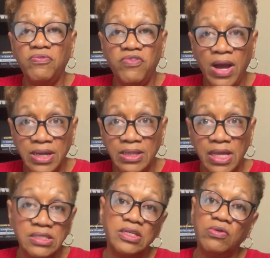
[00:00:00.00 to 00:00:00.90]
finding
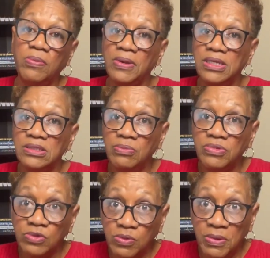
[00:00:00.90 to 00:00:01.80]
that secret place and
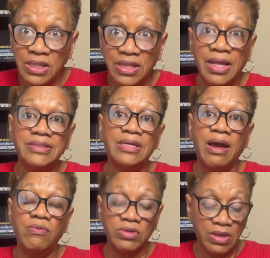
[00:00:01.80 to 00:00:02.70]
spending that
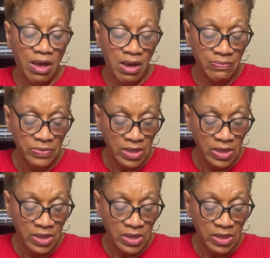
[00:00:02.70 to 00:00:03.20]
time with God.